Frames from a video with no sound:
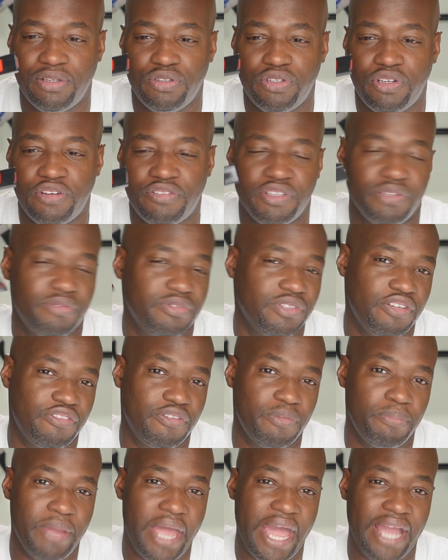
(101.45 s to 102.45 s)
I do
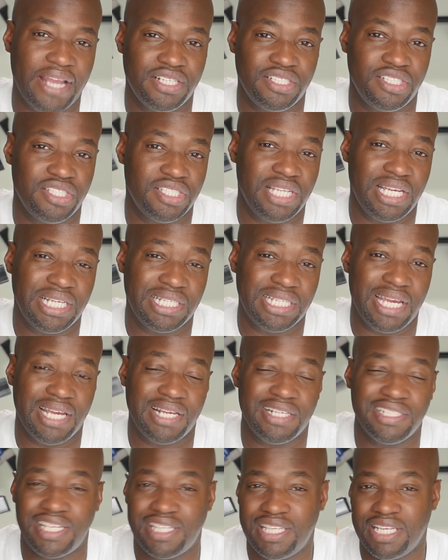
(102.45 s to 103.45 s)
different packages like that,
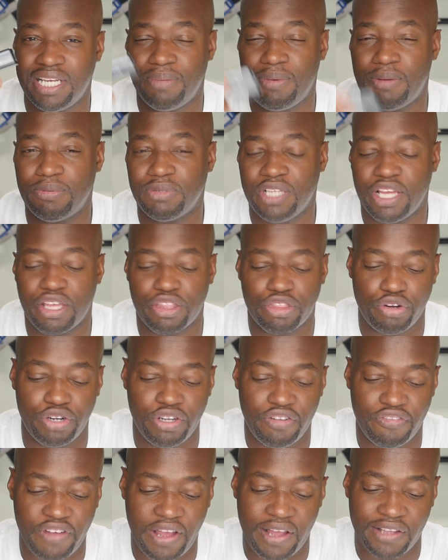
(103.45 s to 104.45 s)
because I think I'm up to like
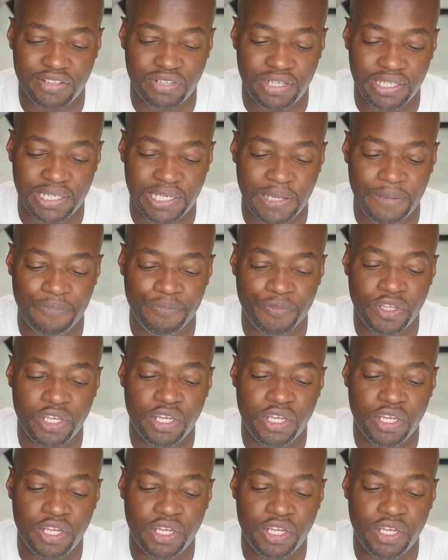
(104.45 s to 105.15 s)
30 files right now.